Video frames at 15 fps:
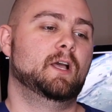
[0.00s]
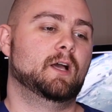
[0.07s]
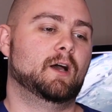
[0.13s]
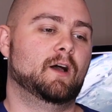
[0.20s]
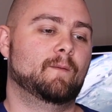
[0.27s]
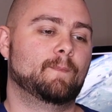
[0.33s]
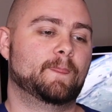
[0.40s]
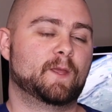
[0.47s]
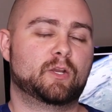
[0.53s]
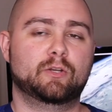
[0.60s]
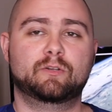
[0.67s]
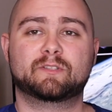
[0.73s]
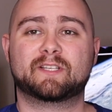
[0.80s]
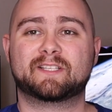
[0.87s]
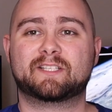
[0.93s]
The good
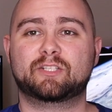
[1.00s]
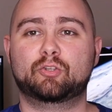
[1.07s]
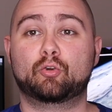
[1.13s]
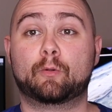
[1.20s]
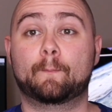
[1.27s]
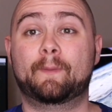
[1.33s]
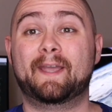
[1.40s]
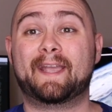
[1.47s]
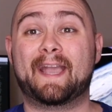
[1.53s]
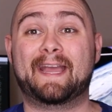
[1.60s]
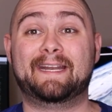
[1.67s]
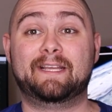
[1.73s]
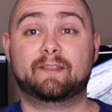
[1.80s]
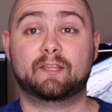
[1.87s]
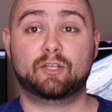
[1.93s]
news is you can pick
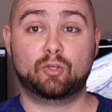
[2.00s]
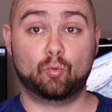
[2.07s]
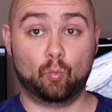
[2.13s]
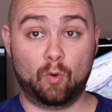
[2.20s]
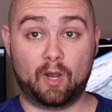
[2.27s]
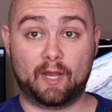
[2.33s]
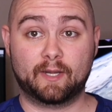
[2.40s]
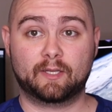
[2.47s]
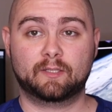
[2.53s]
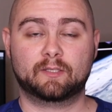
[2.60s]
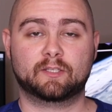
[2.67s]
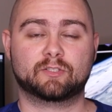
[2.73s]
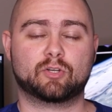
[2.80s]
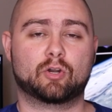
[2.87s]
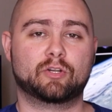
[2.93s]
anything you want.
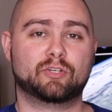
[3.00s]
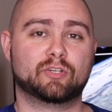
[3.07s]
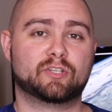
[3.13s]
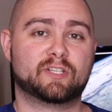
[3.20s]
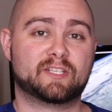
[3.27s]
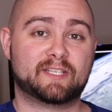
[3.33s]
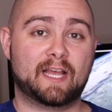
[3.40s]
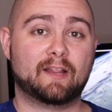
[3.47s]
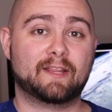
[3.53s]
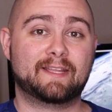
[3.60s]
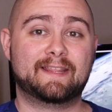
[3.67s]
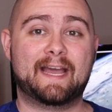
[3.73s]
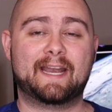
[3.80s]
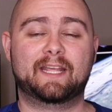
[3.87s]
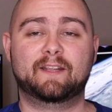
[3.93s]
As long as you're
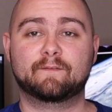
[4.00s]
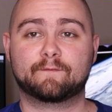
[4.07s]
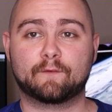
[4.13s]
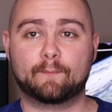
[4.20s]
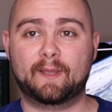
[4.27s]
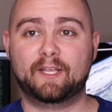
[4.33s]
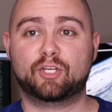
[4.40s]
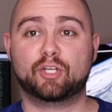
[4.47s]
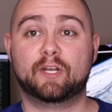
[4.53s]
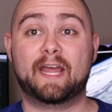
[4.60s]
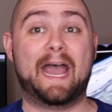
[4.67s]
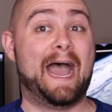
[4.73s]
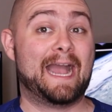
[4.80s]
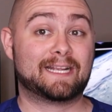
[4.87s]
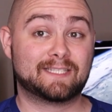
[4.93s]
selling that information,
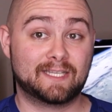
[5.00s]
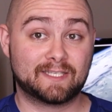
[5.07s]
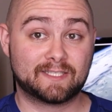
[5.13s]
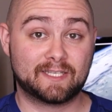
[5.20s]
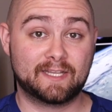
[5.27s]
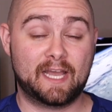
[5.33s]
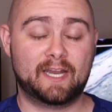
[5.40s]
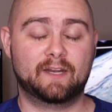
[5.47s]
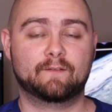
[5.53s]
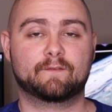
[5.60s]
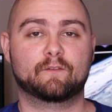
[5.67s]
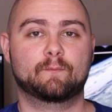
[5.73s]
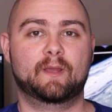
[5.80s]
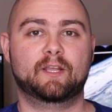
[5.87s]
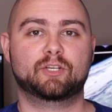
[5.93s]
access to that
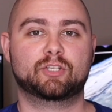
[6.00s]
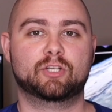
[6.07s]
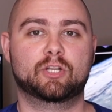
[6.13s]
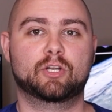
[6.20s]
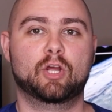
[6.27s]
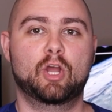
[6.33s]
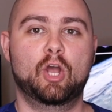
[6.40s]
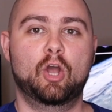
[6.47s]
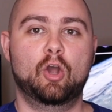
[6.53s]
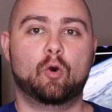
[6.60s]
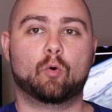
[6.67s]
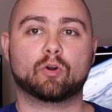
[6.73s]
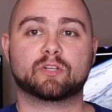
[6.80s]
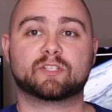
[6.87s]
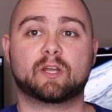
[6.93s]
information,
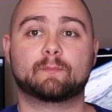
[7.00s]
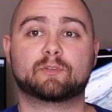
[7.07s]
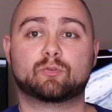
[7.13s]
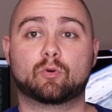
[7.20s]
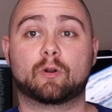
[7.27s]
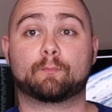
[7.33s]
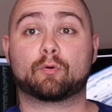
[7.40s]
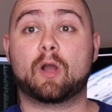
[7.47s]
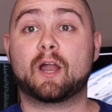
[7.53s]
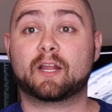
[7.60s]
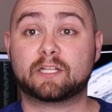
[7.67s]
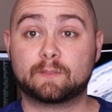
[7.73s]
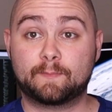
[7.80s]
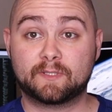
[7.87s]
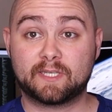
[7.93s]
or some sort of
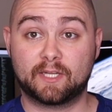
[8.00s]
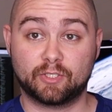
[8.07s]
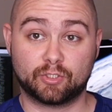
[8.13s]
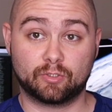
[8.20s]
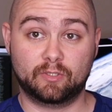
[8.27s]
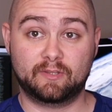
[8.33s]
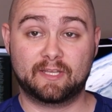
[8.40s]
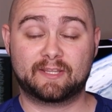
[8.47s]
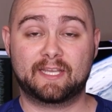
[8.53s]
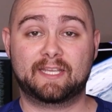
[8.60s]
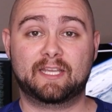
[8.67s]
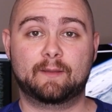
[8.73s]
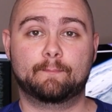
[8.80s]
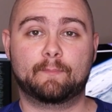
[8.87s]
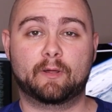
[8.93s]
product potentially that they
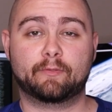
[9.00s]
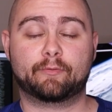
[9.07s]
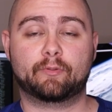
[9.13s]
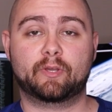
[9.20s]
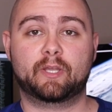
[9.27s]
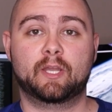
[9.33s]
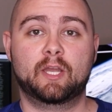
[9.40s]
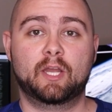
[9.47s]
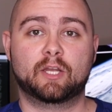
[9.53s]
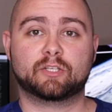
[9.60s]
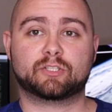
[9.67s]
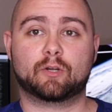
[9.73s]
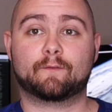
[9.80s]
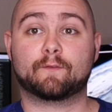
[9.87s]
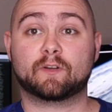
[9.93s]
get monthly.
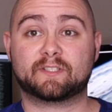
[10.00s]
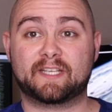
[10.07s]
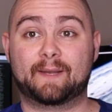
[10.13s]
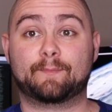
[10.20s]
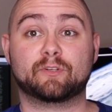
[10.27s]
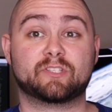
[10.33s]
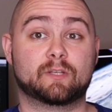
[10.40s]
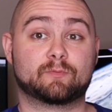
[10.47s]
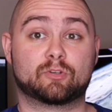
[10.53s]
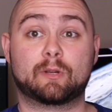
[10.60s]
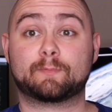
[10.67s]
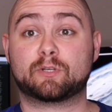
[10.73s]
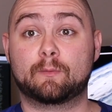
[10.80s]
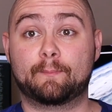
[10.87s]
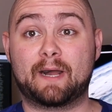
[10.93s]
So for example,
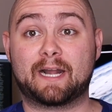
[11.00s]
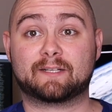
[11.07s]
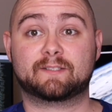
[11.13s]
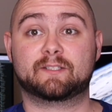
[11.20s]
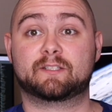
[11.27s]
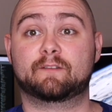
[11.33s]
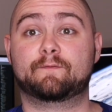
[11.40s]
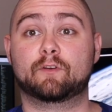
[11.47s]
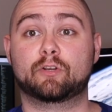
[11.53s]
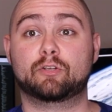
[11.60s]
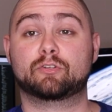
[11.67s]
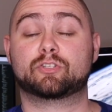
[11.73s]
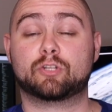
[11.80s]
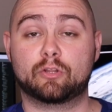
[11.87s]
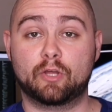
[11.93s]
subscription boxes, if you're
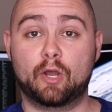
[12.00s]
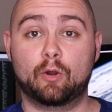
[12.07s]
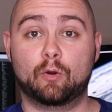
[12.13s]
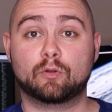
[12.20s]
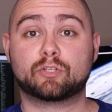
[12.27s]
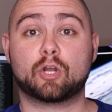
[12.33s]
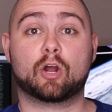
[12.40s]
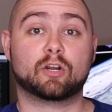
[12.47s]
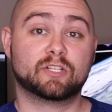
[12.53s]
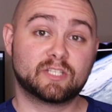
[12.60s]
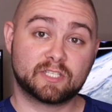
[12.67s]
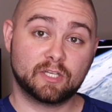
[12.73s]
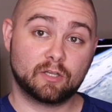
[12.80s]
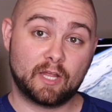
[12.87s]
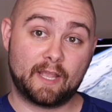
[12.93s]
used to those, are
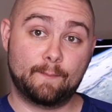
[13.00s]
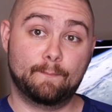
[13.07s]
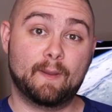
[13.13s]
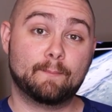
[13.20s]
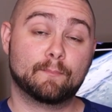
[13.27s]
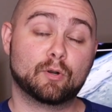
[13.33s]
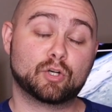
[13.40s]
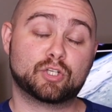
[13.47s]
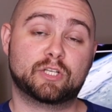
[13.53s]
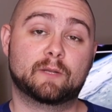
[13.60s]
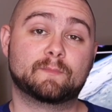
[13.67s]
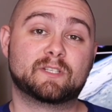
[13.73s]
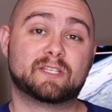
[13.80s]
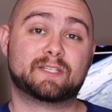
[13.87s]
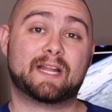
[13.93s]
still a membership
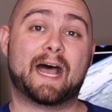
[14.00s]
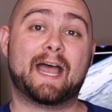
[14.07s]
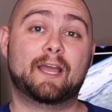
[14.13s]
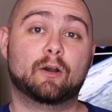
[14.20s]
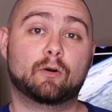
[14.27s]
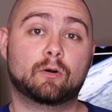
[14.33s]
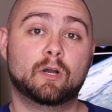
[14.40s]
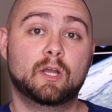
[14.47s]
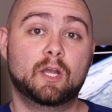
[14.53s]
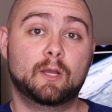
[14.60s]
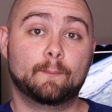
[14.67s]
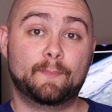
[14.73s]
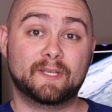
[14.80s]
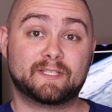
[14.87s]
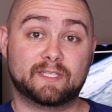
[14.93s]
style
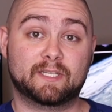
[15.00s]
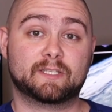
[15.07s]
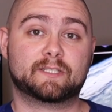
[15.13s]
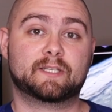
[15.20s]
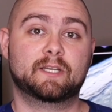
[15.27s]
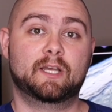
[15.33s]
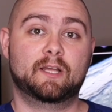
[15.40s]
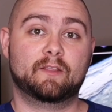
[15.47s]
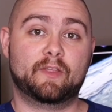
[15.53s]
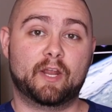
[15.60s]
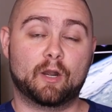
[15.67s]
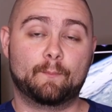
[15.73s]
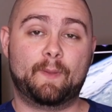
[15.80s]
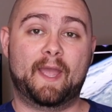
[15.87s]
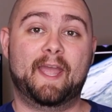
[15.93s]
business. They
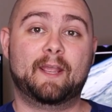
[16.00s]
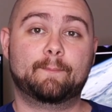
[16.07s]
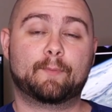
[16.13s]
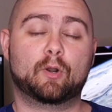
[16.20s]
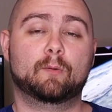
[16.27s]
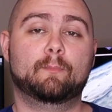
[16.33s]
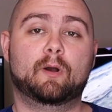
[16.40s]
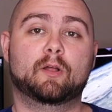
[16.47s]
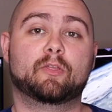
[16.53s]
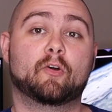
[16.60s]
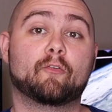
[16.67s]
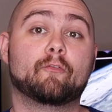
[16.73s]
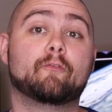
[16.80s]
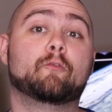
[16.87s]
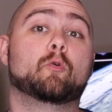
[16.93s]
are paying per month
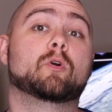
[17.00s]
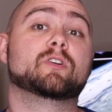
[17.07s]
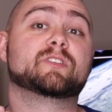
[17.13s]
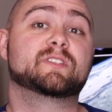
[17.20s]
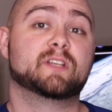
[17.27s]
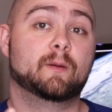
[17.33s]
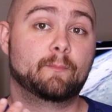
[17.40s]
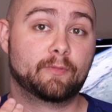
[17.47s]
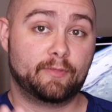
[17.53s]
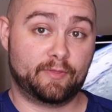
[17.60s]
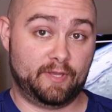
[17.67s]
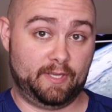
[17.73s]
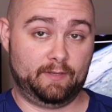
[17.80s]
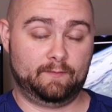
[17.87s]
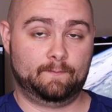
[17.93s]
for
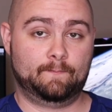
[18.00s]
something.